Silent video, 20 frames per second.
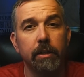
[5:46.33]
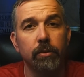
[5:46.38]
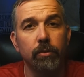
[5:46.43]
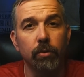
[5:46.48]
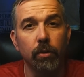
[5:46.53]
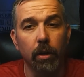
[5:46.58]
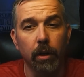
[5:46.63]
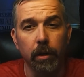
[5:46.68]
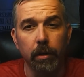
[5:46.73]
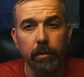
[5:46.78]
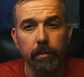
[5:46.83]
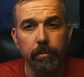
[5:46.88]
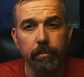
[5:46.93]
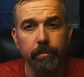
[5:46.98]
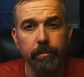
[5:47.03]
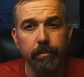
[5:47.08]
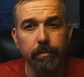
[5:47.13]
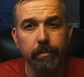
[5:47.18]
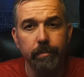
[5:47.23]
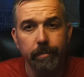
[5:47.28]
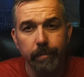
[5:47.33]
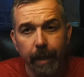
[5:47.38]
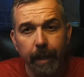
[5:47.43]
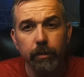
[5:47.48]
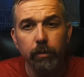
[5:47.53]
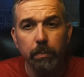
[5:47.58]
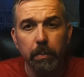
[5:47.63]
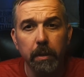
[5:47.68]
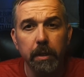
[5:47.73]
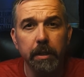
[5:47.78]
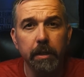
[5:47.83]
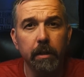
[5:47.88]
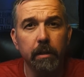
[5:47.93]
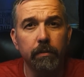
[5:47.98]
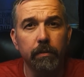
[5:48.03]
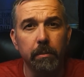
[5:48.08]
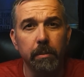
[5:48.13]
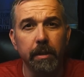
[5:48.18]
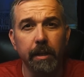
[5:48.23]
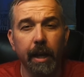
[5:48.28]
So that's pretty
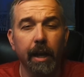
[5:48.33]
good for me.